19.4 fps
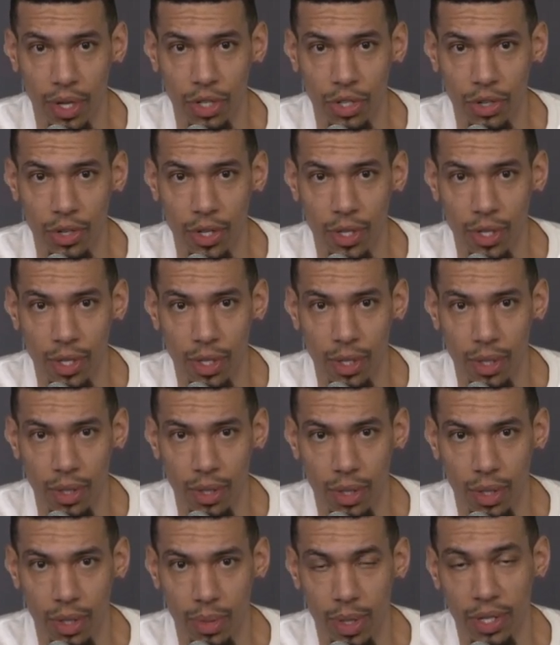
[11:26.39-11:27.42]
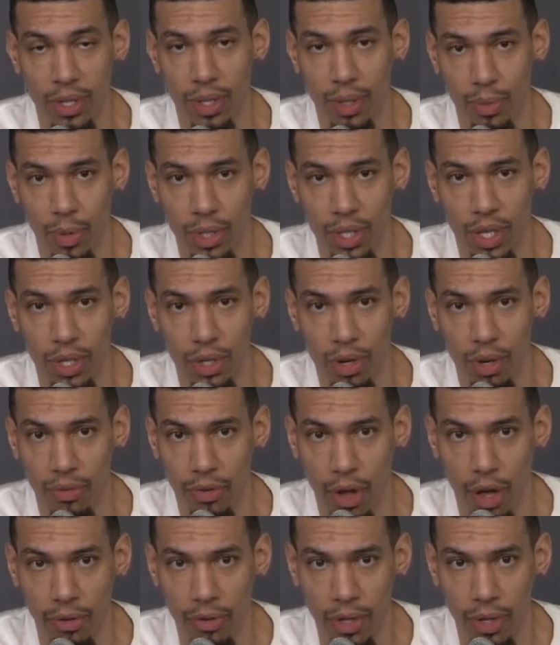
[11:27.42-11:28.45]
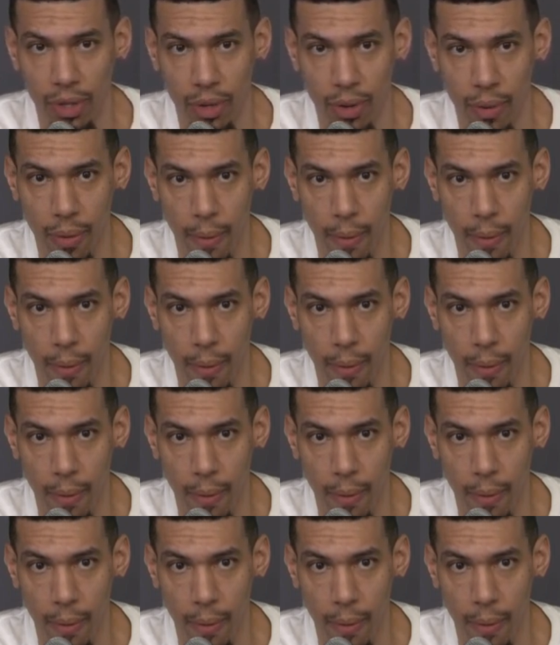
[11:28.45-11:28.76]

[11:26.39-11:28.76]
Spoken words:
injuries, especially the ones that you're involved in.